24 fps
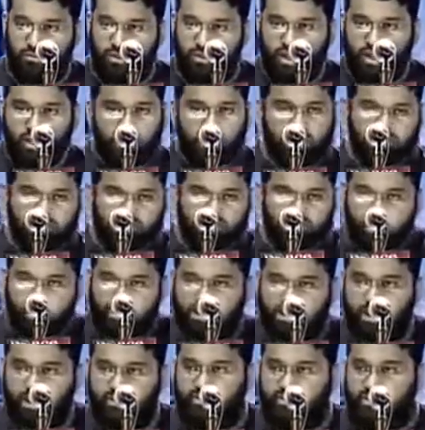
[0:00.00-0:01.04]
Allah does
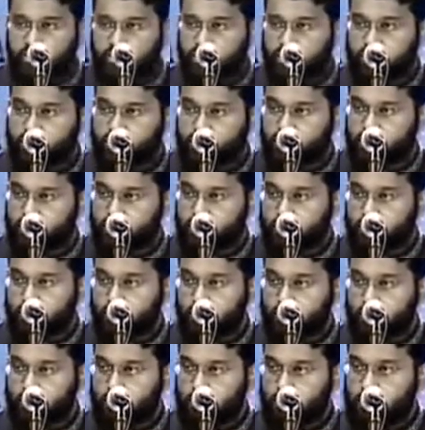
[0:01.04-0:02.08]
not love sinners.
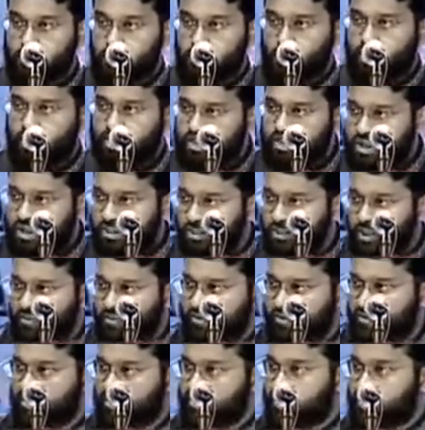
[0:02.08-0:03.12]
What did the
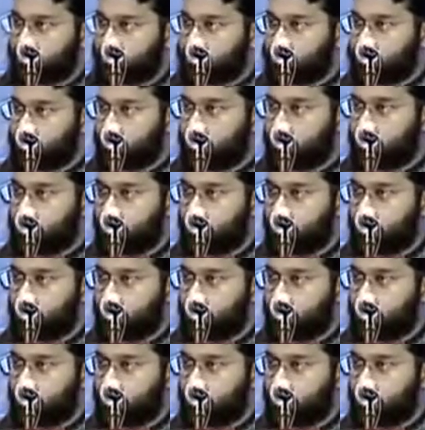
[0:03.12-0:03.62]
Prophet sallallahu alaihi wasallam say?